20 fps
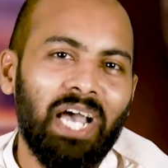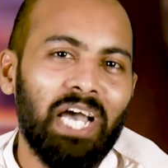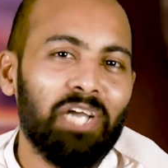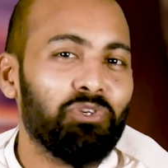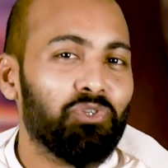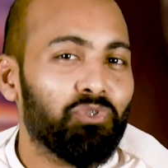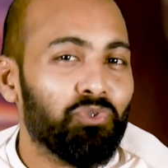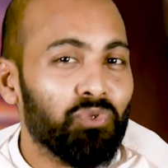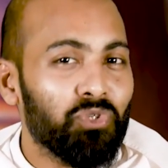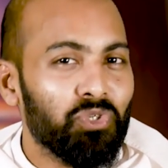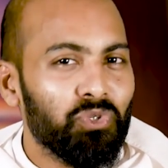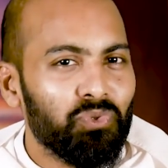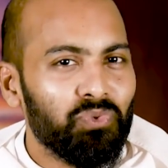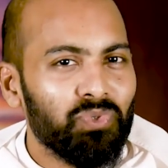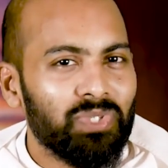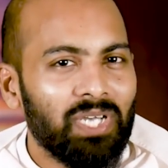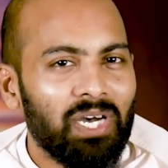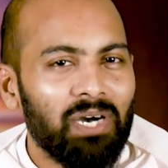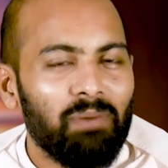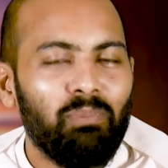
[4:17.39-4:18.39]
and to
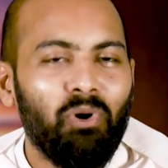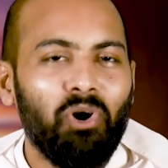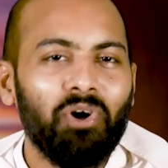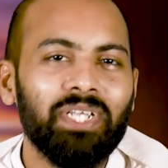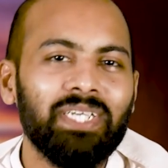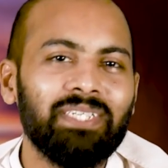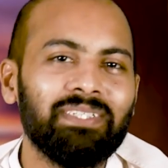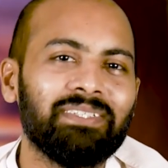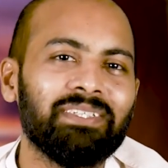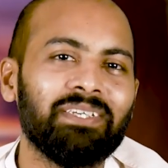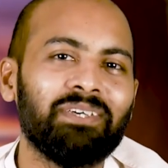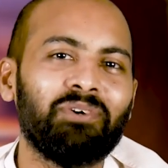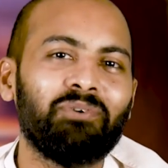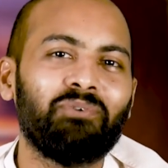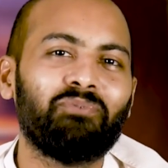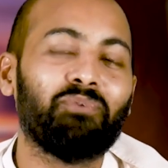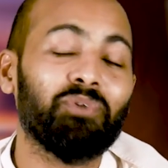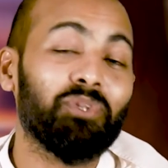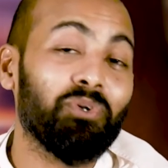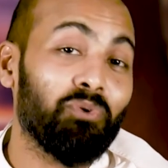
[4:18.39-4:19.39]
use our bodies
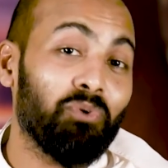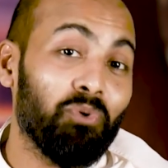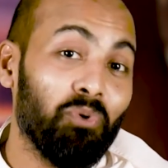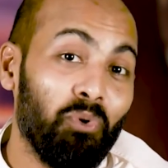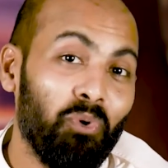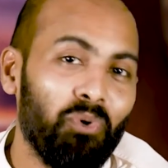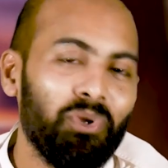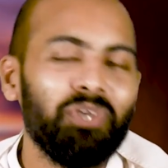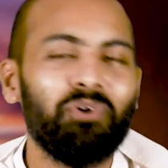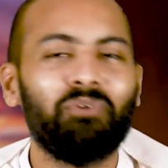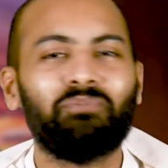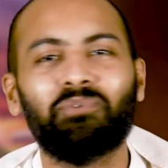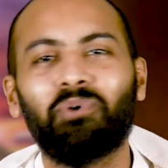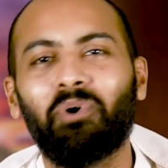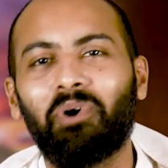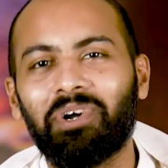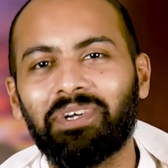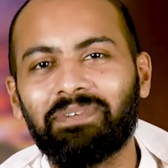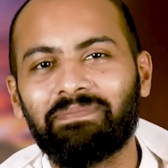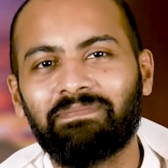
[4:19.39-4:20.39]
for the glory of
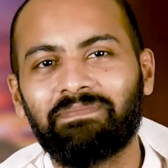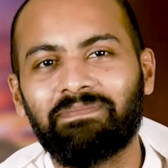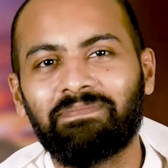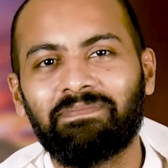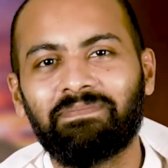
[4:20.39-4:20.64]
God.